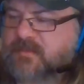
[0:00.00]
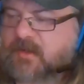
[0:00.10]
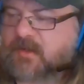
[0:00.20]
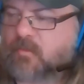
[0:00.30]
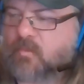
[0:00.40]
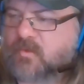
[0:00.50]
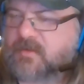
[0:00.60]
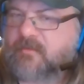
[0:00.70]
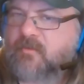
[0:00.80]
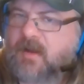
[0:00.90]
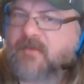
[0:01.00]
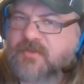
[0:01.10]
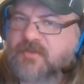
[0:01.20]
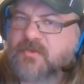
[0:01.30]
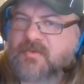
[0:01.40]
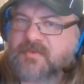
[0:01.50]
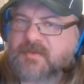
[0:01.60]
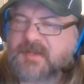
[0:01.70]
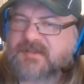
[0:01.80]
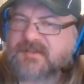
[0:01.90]
Secret Wars. I've read a few of
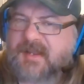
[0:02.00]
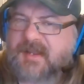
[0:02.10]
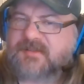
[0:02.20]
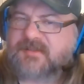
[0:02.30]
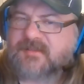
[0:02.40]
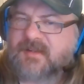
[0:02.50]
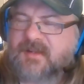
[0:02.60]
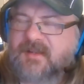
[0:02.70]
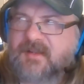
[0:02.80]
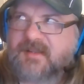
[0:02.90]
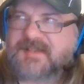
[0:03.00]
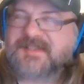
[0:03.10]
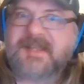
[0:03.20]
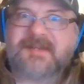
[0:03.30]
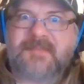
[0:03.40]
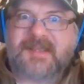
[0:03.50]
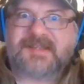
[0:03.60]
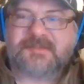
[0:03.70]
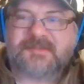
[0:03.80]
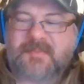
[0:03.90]
them, and, and it's hit and
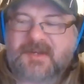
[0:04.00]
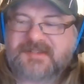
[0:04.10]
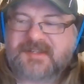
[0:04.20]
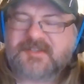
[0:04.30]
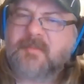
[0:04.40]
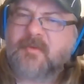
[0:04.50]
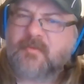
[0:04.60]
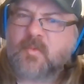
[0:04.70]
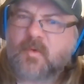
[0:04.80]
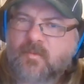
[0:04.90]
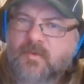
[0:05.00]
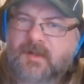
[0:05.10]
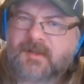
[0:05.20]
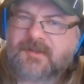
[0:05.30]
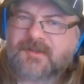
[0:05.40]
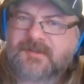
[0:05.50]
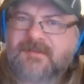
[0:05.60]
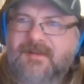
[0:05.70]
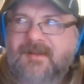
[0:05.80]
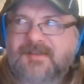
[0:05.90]
miss, but uh, some of them were really good.
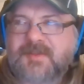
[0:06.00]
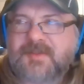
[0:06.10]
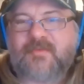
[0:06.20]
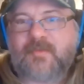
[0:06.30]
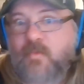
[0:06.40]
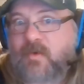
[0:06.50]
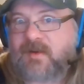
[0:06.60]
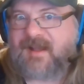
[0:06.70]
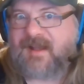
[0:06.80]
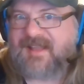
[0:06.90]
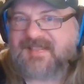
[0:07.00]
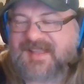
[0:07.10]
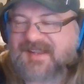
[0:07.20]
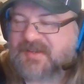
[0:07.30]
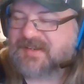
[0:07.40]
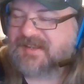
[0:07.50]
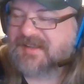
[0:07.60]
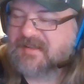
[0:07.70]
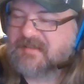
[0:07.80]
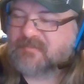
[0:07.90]
Uh, some of them were not that good.
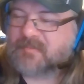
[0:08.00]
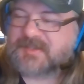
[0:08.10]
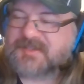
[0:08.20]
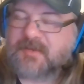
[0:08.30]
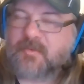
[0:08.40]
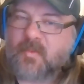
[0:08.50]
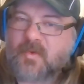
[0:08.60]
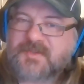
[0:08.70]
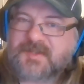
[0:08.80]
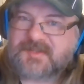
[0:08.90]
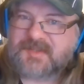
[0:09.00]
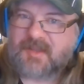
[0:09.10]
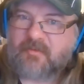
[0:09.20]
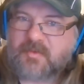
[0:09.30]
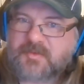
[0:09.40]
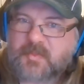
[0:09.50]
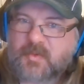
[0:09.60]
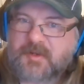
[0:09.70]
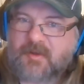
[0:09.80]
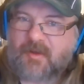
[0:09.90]
But Secret Wars itself was
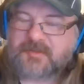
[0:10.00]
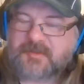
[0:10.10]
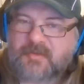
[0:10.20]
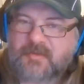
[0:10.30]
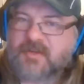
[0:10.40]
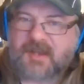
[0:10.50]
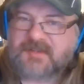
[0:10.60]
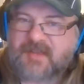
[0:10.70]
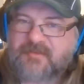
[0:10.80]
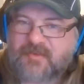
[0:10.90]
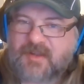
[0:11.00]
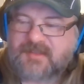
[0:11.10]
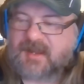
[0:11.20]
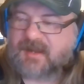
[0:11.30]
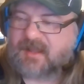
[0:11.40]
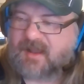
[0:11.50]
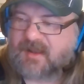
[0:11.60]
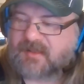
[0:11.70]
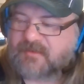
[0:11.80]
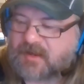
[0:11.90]
pretty awesome. And if you guys haven't read that, I
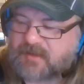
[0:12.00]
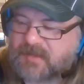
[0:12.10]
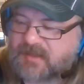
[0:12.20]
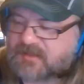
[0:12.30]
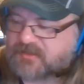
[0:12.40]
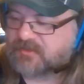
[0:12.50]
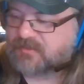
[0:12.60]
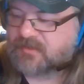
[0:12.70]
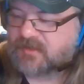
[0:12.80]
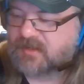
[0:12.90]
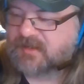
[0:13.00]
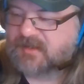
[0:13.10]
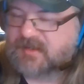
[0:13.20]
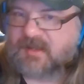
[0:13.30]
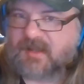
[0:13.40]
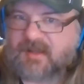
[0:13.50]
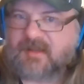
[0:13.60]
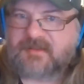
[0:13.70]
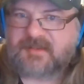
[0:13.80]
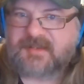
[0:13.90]
highly recommend that you
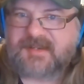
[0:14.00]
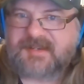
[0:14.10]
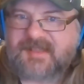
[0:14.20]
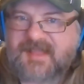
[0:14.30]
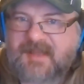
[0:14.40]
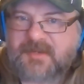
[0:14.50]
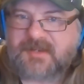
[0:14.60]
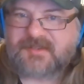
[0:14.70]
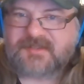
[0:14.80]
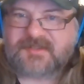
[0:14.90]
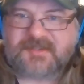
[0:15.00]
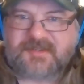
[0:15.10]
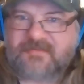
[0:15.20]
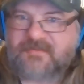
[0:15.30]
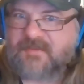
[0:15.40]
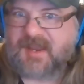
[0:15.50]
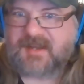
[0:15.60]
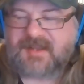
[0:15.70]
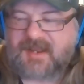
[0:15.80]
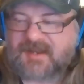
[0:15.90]
uh, get into that because it's a
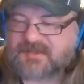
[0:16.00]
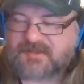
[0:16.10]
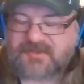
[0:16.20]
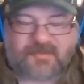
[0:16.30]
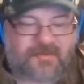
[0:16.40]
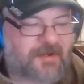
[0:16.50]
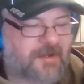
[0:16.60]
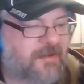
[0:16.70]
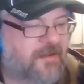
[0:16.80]
fantastic story.